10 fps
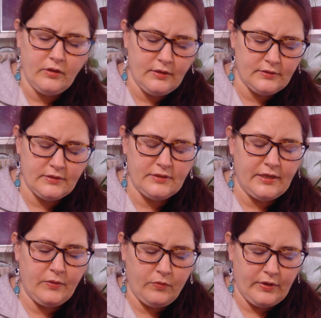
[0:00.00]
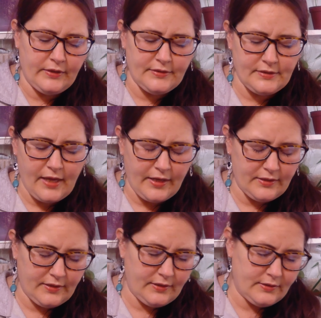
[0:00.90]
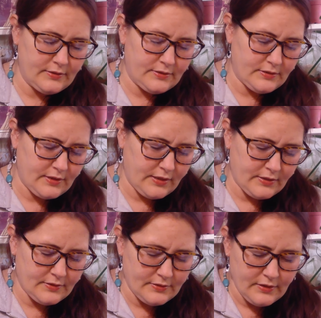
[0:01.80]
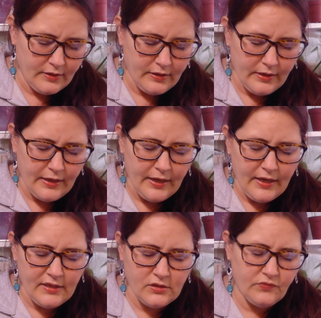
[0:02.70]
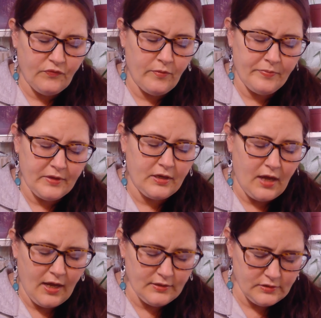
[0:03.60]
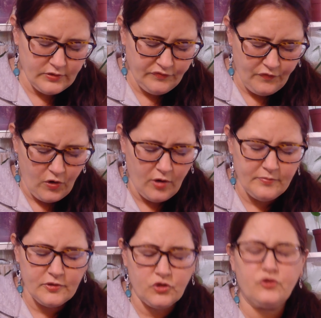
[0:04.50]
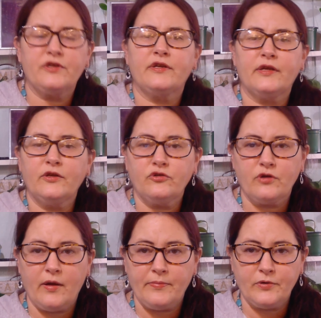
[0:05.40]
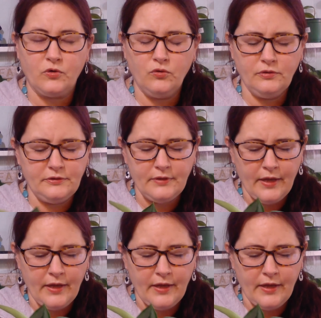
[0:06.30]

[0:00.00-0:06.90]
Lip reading: Let's see what exactly it says. It's from the Costa Farms Trending Tropicals,